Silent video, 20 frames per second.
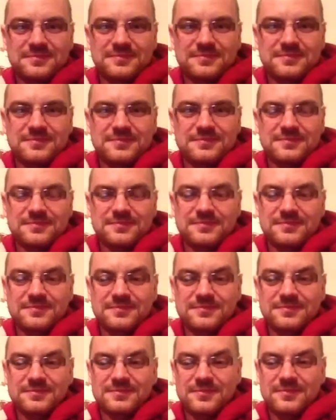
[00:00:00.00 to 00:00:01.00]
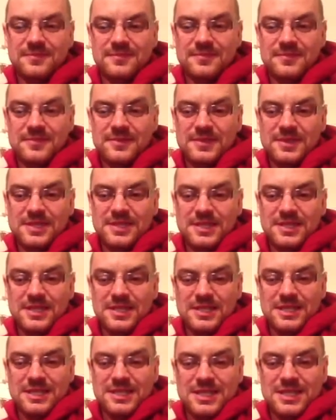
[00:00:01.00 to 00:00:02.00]

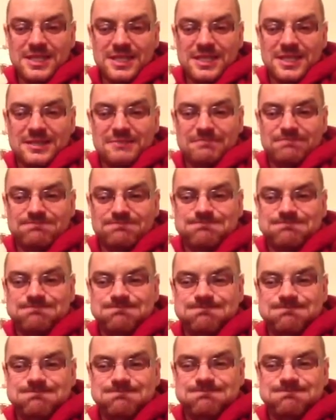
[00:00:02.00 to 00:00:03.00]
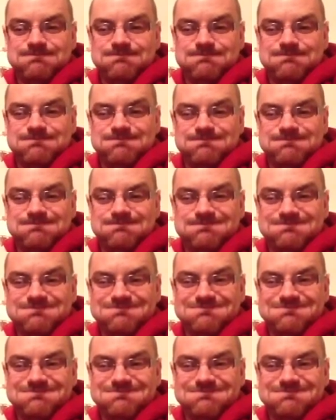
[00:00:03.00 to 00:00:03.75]
No words are spoken by the person on screen.